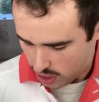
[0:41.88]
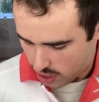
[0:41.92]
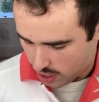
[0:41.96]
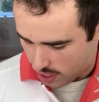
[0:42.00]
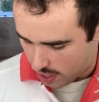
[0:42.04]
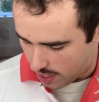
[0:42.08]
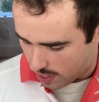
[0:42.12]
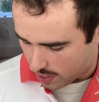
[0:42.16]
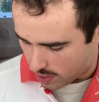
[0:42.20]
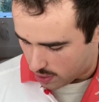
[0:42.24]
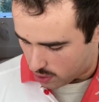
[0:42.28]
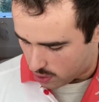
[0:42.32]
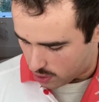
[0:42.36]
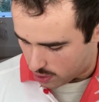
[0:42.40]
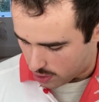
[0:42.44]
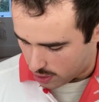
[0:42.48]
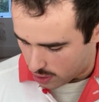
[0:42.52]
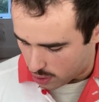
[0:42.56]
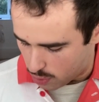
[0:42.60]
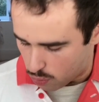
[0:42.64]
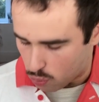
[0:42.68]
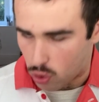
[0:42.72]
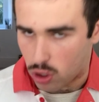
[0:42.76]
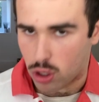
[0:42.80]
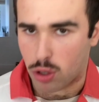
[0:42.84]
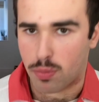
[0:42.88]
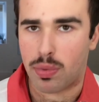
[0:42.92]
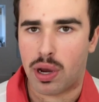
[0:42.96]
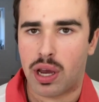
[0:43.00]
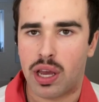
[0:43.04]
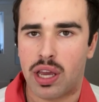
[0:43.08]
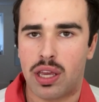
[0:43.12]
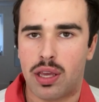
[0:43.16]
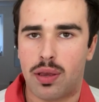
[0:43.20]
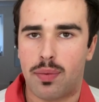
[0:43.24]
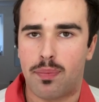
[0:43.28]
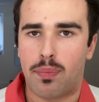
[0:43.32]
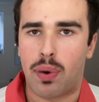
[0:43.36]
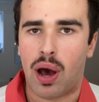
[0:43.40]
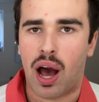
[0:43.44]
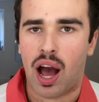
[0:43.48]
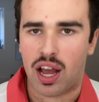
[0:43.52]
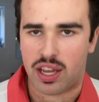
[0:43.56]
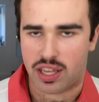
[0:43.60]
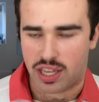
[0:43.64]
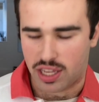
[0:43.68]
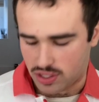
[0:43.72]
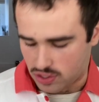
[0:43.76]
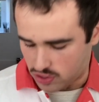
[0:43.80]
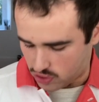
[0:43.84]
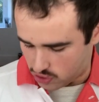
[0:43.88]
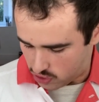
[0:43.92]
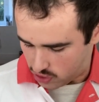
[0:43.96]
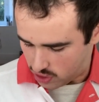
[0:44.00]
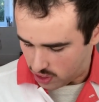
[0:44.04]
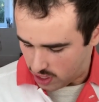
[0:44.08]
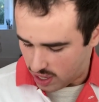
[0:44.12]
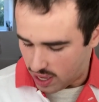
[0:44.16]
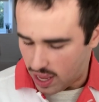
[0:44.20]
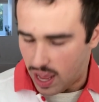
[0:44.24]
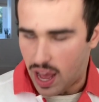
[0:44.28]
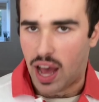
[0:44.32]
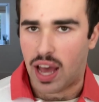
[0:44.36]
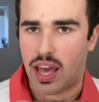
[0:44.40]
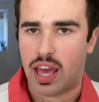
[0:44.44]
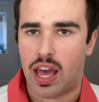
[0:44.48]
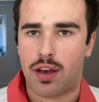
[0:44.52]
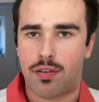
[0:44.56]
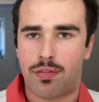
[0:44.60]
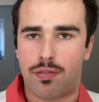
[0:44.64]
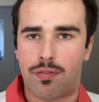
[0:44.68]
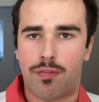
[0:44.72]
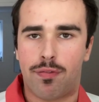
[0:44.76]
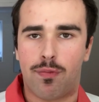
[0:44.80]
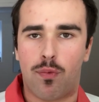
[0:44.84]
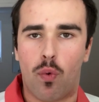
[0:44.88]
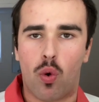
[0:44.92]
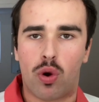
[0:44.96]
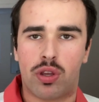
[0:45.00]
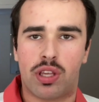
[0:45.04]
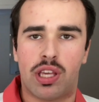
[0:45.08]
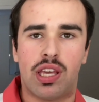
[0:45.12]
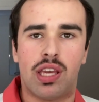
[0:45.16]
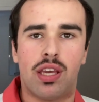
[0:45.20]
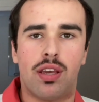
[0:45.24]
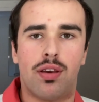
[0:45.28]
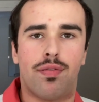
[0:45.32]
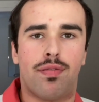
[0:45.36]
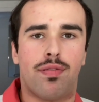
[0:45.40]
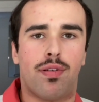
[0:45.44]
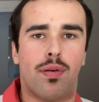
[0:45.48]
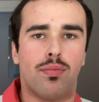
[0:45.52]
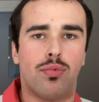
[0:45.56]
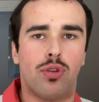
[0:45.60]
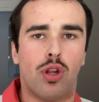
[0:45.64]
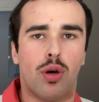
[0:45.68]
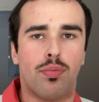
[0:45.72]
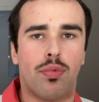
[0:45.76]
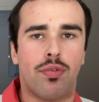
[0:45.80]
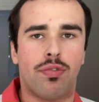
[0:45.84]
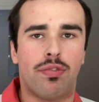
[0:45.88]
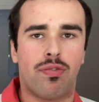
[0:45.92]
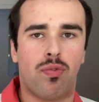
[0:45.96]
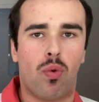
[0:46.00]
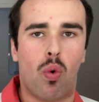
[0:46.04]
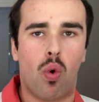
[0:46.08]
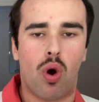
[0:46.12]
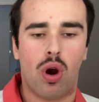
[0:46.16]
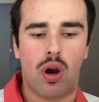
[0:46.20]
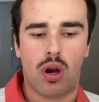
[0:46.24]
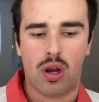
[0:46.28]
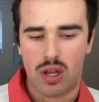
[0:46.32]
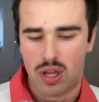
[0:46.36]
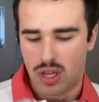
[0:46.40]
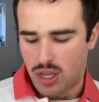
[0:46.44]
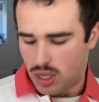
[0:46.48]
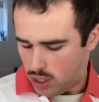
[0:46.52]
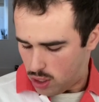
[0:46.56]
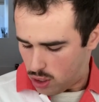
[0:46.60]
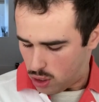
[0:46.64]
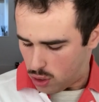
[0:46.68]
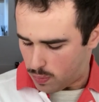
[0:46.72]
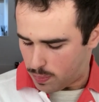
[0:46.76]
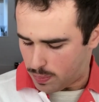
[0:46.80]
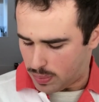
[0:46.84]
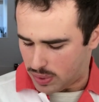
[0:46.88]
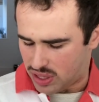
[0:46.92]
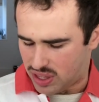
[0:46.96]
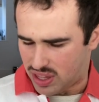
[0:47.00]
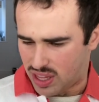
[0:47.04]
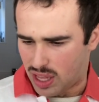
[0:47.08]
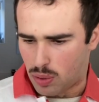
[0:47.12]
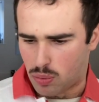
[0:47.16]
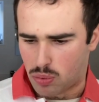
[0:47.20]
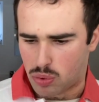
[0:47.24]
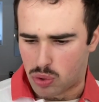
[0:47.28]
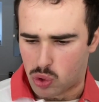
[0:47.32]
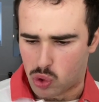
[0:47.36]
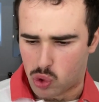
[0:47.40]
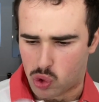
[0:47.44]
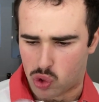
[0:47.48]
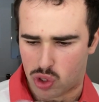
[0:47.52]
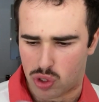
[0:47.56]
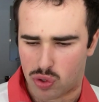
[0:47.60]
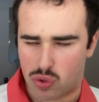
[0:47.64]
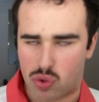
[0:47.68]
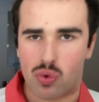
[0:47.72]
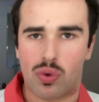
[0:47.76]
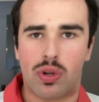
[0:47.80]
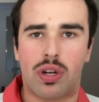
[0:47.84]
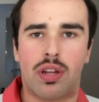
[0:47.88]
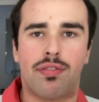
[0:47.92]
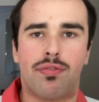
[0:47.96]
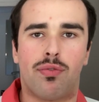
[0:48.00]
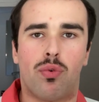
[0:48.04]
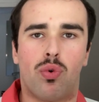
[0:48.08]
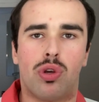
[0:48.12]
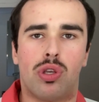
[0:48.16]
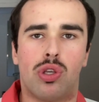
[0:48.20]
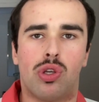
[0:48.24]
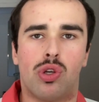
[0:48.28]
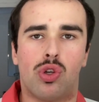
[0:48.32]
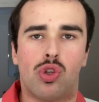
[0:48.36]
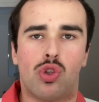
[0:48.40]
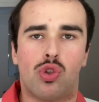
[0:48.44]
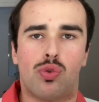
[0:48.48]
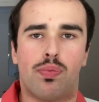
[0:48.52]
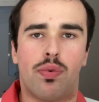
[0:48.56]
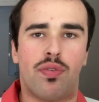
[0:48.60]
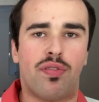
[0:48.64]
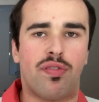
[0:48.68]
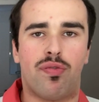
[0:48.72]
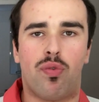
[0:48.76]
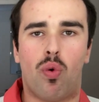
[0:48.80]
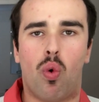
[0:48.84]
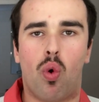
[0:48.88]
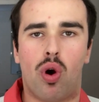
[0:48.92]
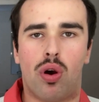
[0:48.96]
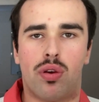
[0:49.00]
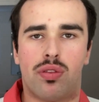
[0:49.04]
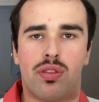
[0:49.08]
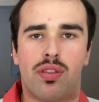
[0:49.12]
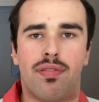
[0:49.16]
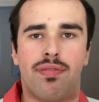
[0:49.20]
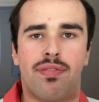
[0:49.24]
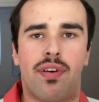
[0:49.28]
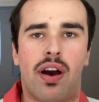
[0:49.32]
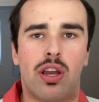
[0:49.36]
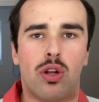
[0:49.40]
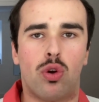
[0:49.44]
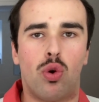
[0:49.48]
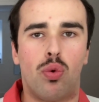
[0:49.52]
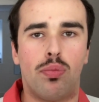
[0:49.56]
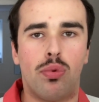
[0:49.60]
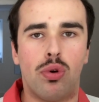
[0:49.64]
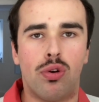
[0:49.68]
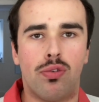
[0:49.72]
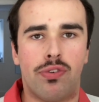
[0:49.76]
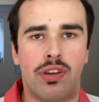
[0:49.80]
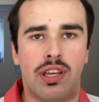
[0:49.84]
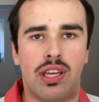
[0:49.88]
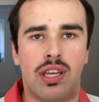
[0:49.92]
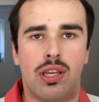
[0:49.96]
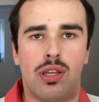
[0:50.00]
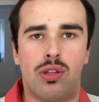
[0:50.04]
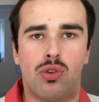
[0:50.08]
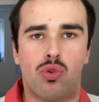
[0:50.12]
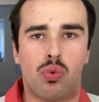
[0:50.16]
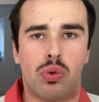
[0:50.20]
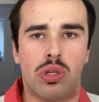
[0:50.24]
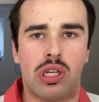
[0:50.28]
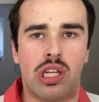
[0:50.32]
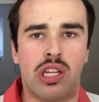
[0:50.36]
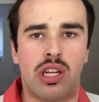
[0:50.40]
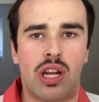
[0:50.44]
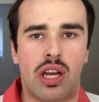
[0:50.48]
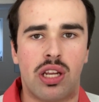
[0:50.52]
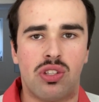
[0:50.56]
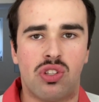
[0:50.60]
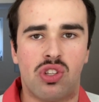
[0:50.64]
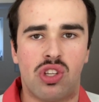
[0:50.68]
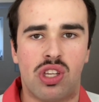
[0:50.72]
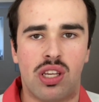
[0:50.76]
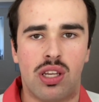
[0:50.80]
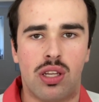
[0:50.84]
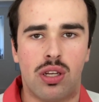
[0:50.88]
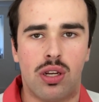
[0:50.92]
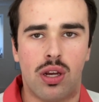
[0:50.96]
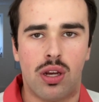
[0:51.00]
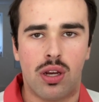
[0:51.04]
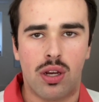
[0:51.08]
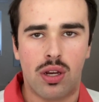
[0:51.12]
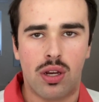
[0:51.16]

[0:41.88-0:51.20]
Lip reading: And in one of my pockets, I have Forky from number 4. But that was 24 years before the final movie in 2019.